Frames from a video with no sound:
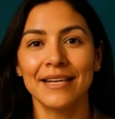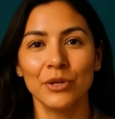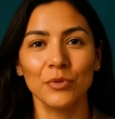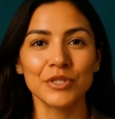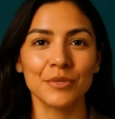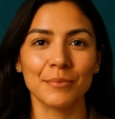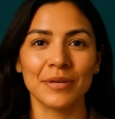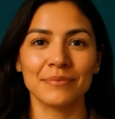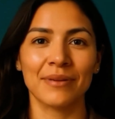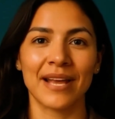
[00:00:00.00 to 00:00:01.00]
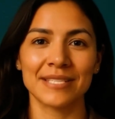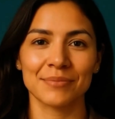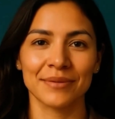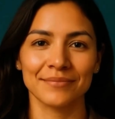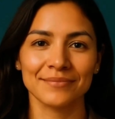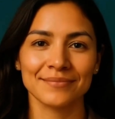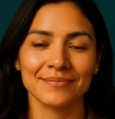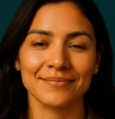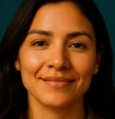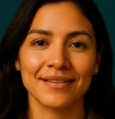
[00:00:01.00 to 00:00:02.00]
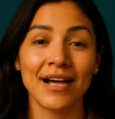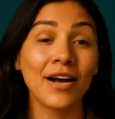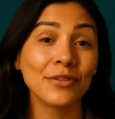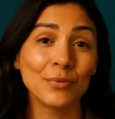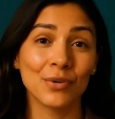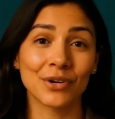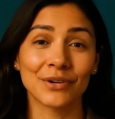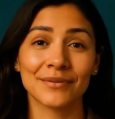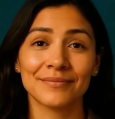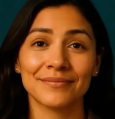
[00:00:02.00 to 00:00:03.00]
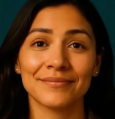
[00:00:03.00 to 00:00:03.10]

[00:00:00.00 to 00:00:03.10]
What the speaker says: equal to the blood plasma. How they work.